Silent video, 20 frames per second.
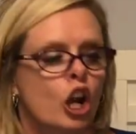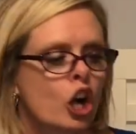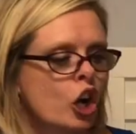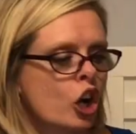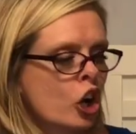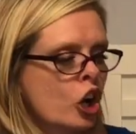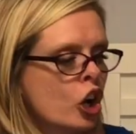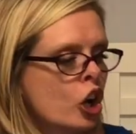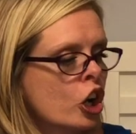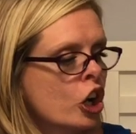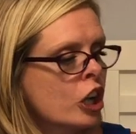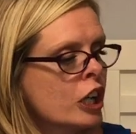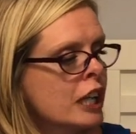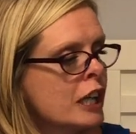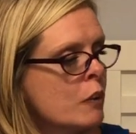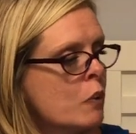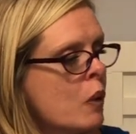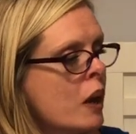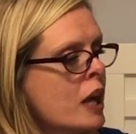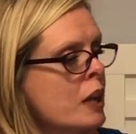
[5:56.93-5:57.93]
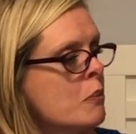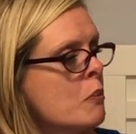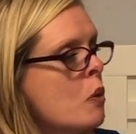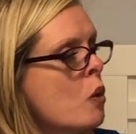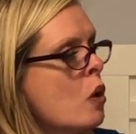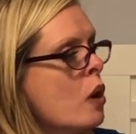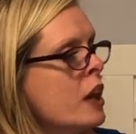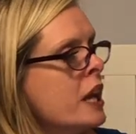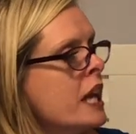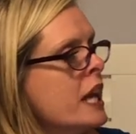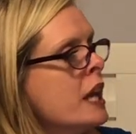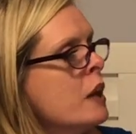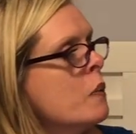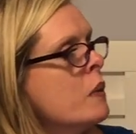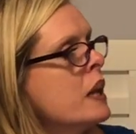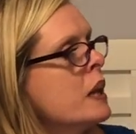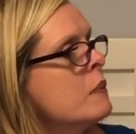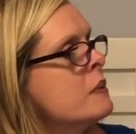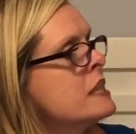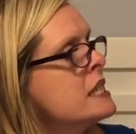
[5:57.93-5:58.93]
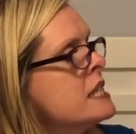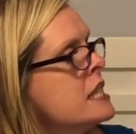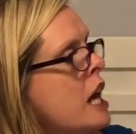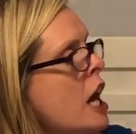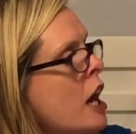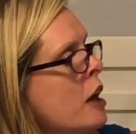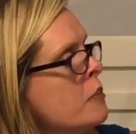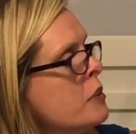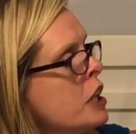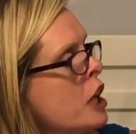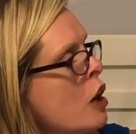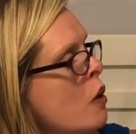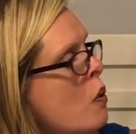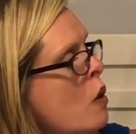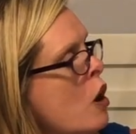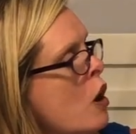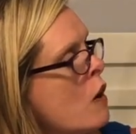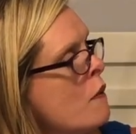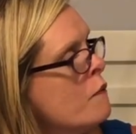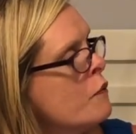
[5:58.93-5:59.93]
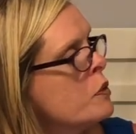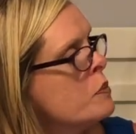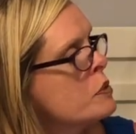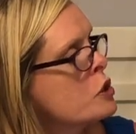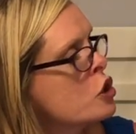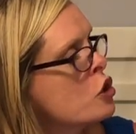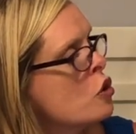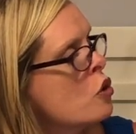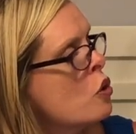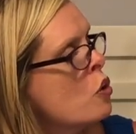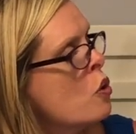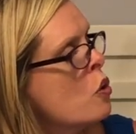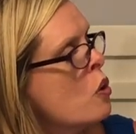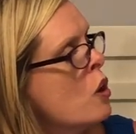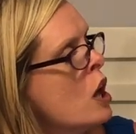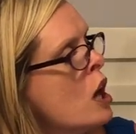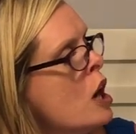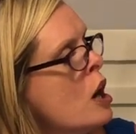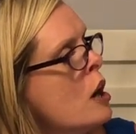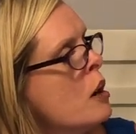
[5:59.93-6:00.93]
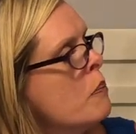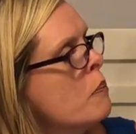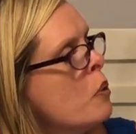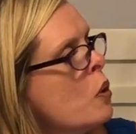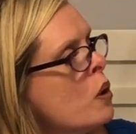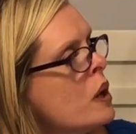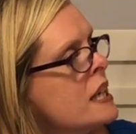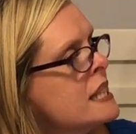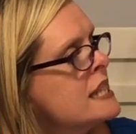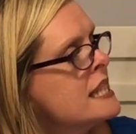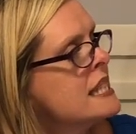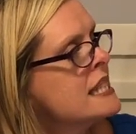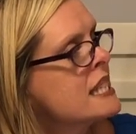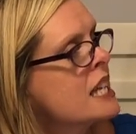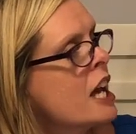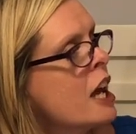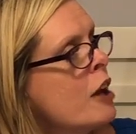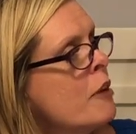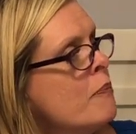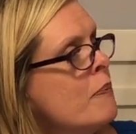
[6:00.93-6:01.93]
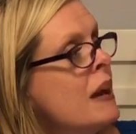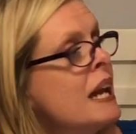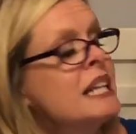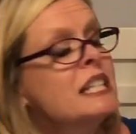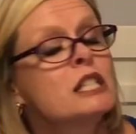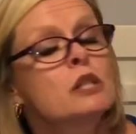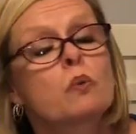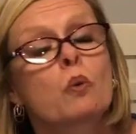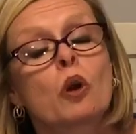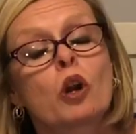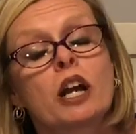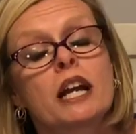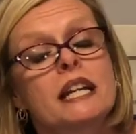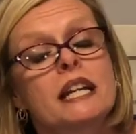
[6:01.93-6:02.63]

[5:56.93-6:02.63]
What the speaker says: Early one morning, when it was time to go home from school, Boris's cub mates were